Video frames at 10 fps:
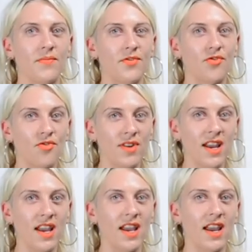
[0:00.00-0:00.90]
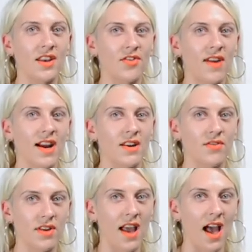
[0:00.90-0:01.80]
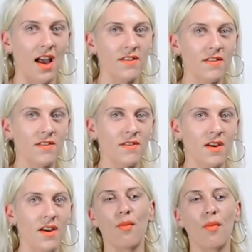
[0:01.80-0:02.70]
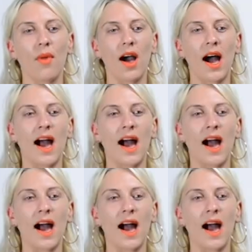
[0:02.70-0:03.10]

3 interactive tasks. I